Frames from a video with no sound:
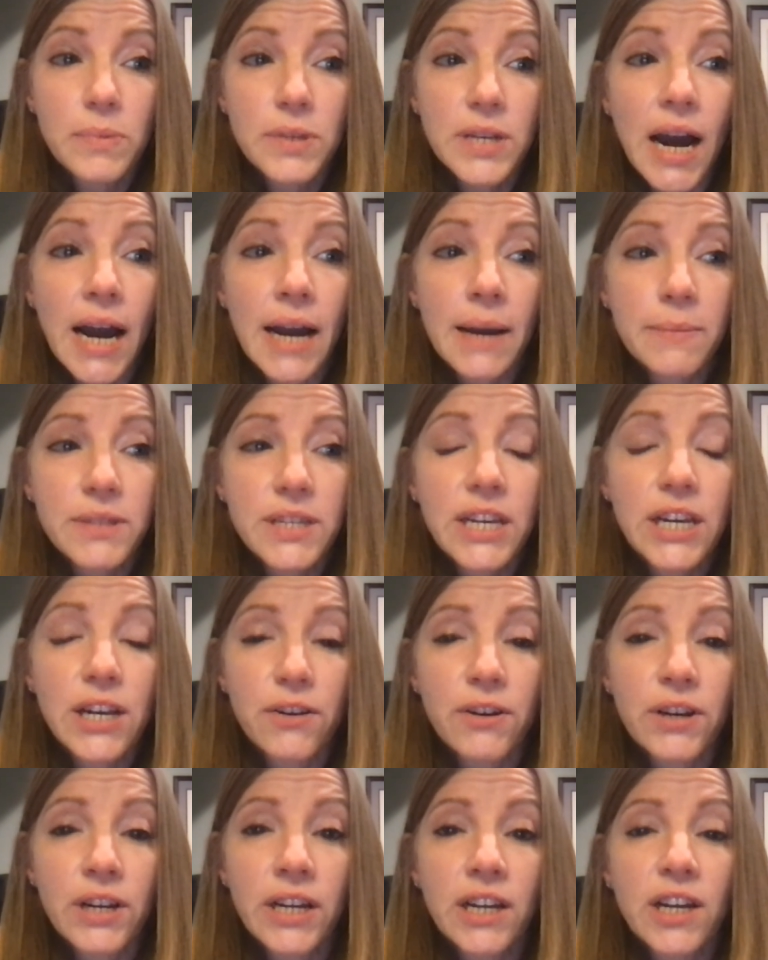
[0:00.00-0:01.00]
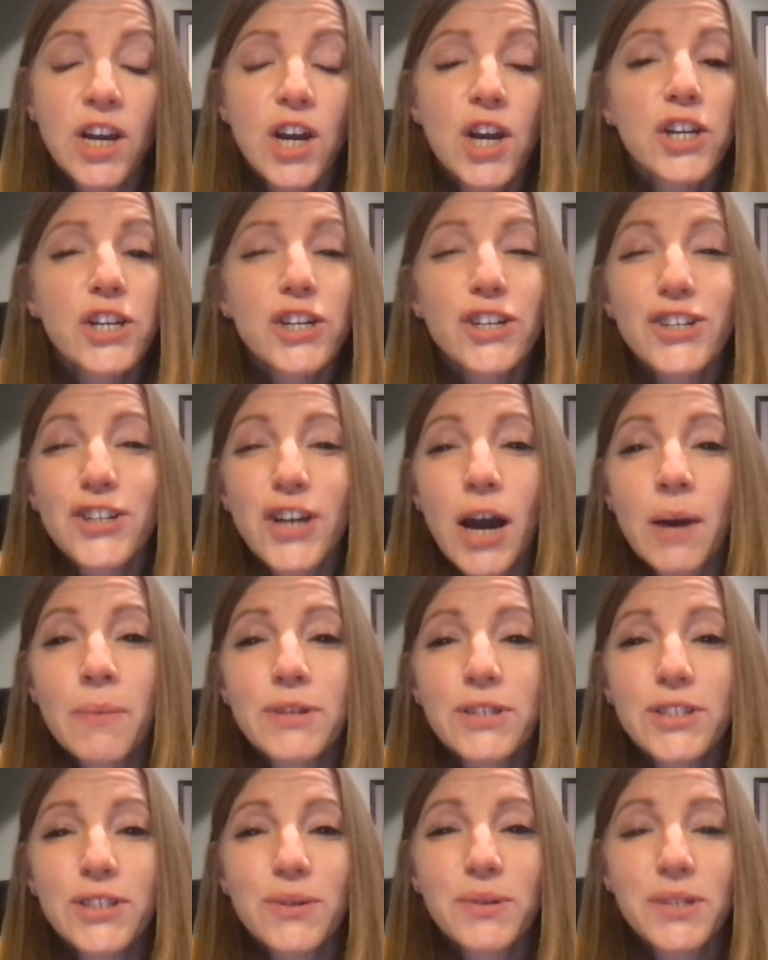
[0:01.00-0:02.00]
times hearing, your
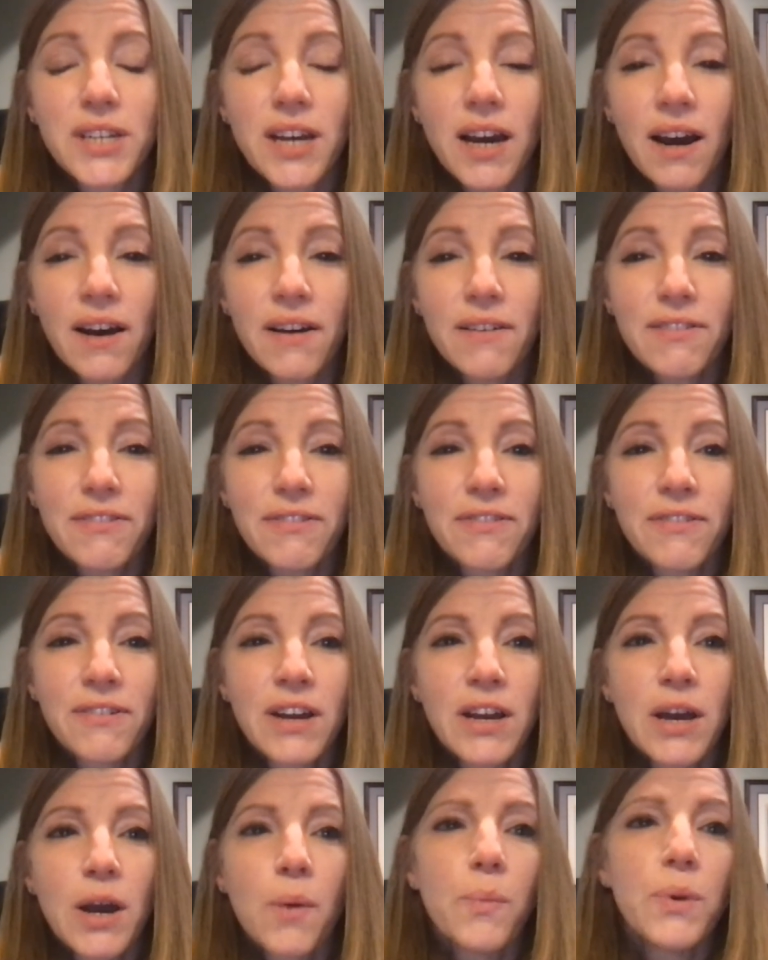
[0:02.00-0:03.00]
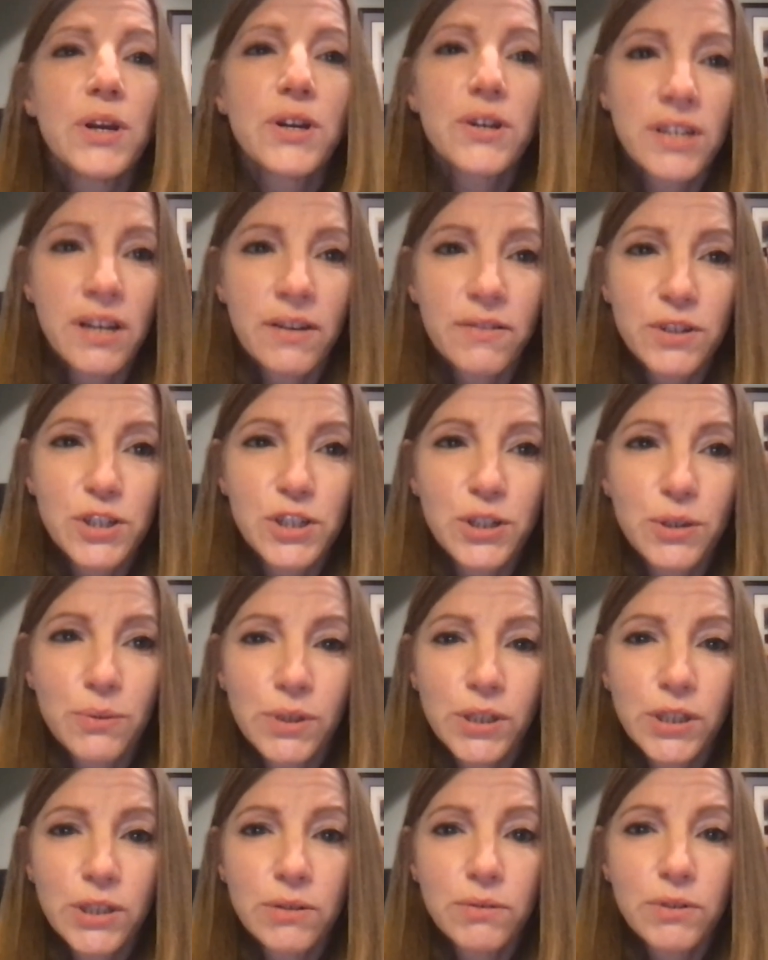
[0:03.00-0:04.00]
job is so tough, we could never do
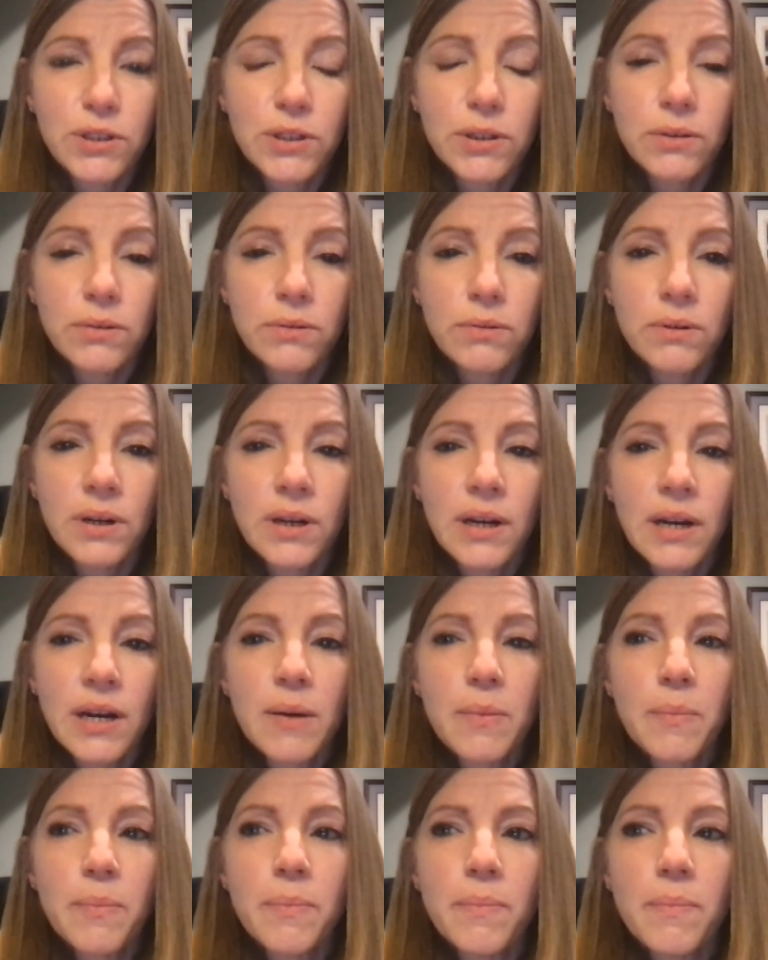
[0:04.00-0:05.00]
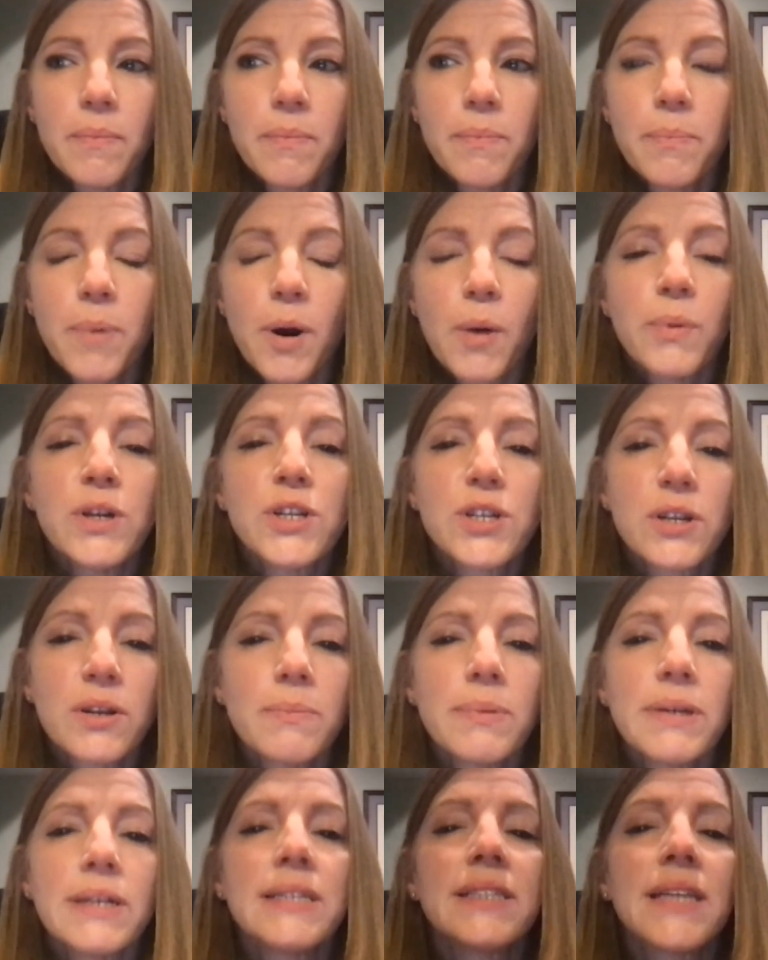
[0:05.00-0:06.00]
what you do, but we
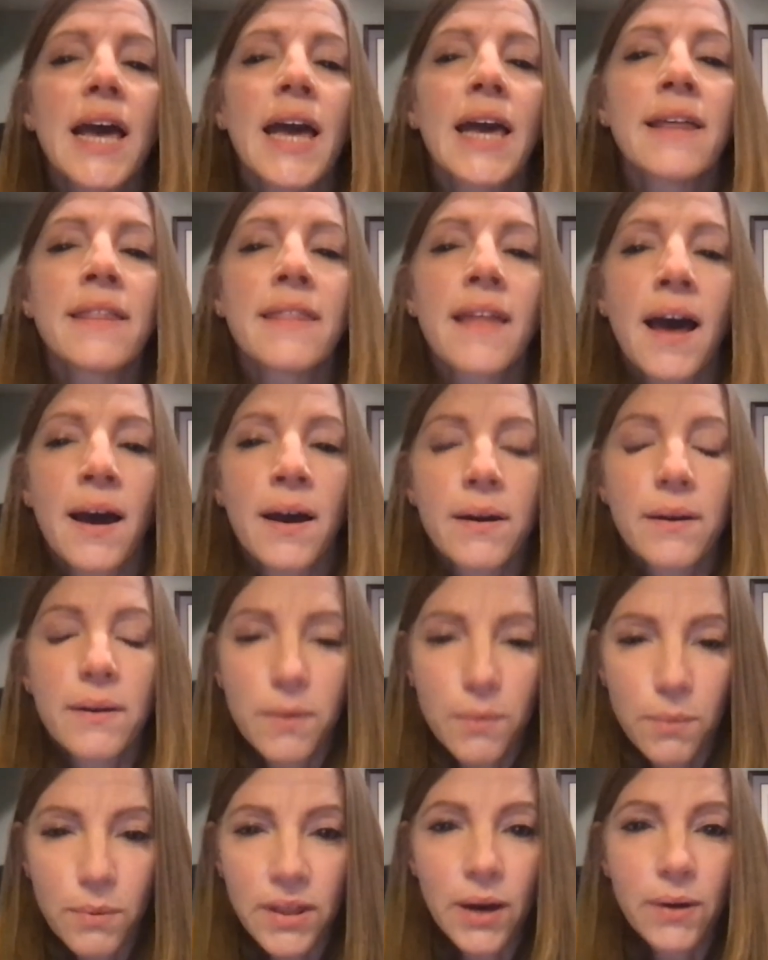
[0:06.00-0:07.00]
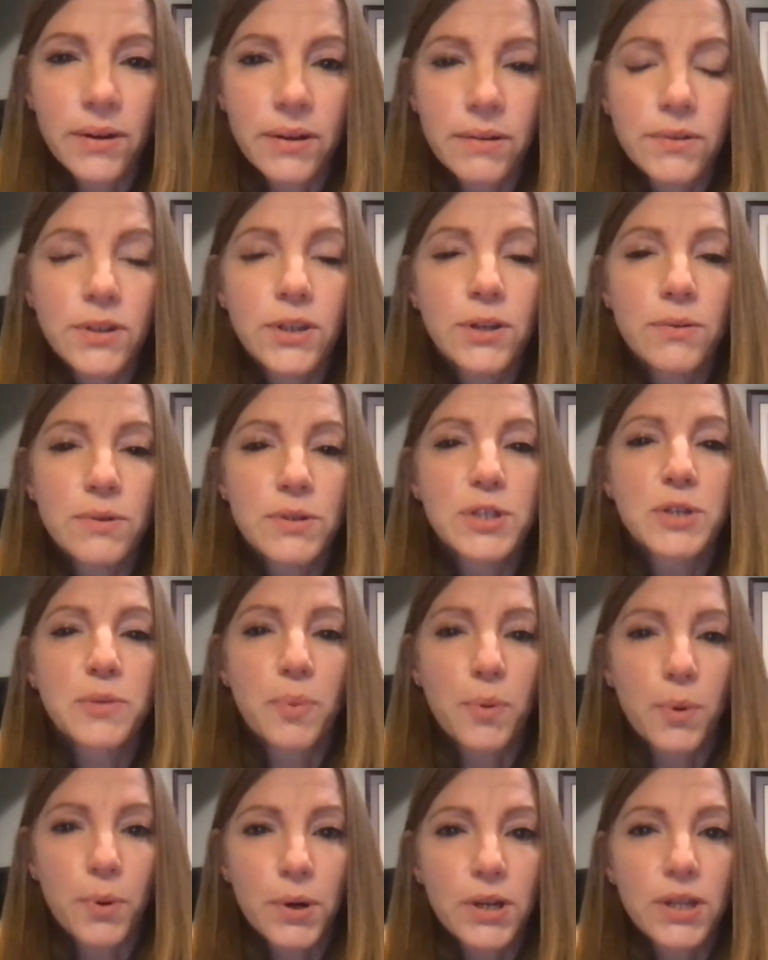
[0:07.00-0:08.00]
shouldn't be saying that without giving you the
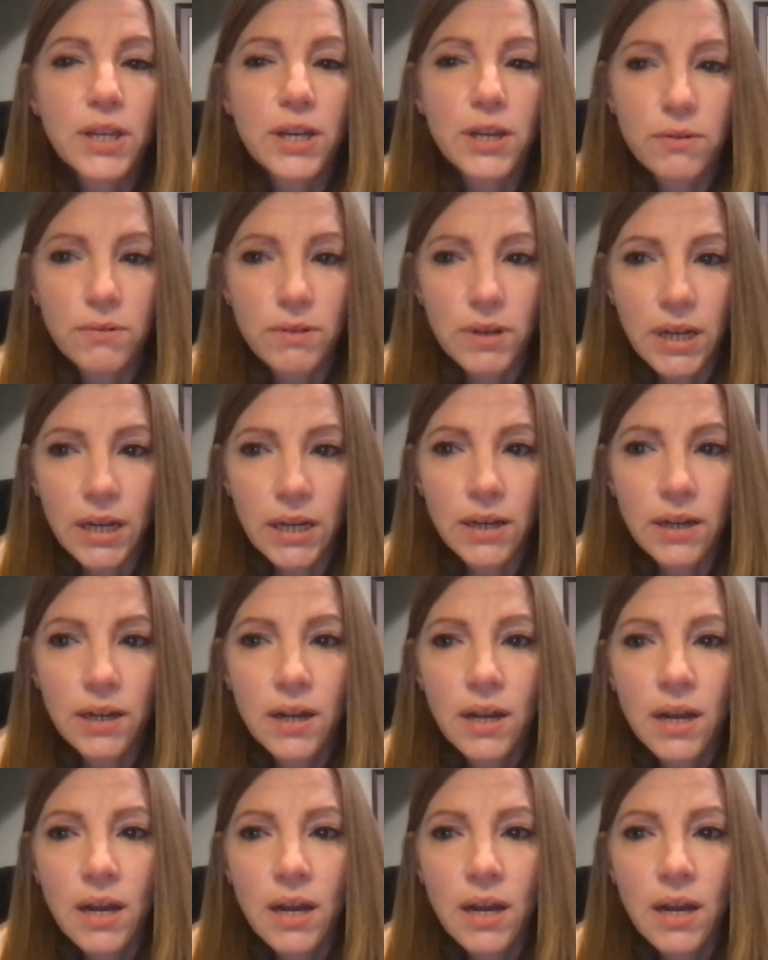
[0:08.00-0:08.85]
support that you need.